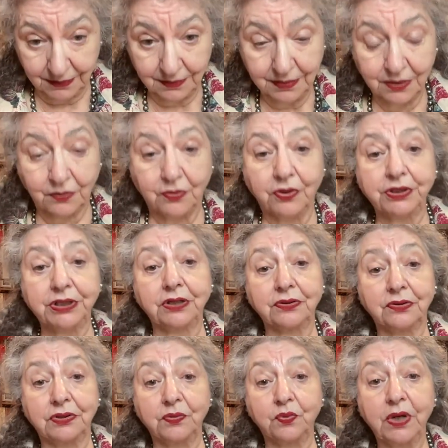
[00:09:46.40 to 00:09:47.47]
according
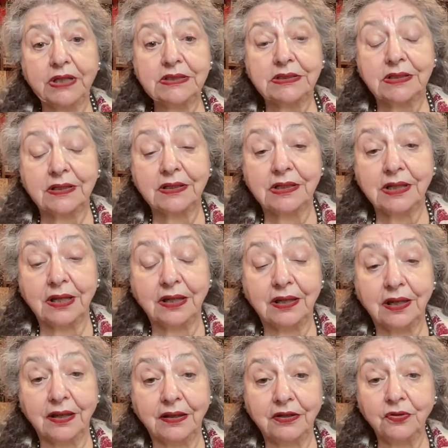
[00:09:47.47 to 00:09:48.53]
to the Western
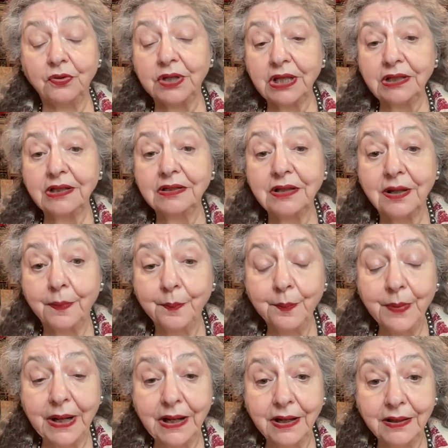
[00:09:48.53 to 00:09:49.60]
thinking, you cannot
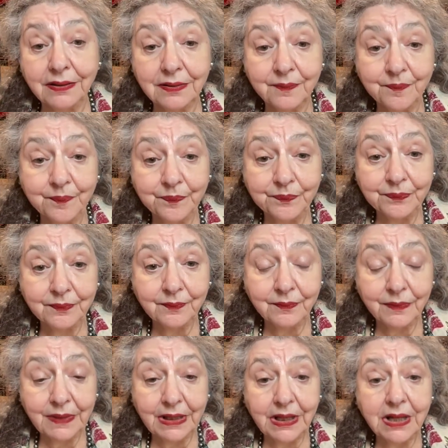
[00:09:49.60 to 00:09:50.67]
combine
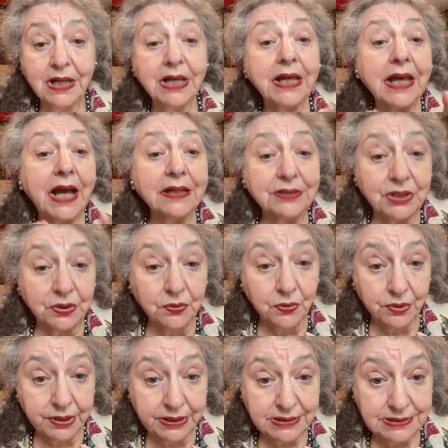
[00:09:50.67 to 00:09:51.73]

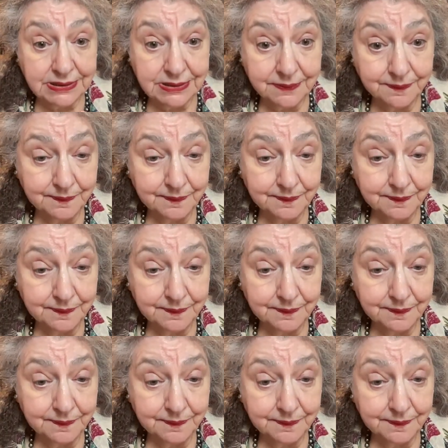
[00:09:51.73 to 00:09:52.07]
categories